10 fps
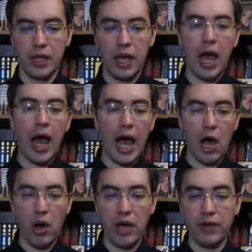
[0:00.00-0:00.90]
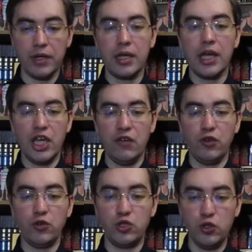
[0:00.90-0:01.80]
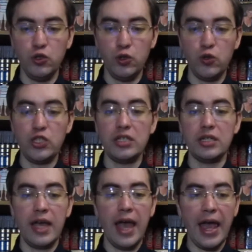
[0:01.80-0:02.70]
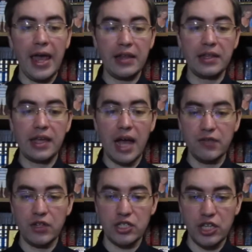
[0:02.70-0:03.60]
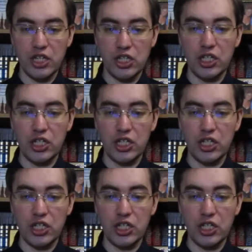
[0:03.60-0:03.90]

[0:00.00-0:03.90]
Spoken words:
However, if you do use it in conversation,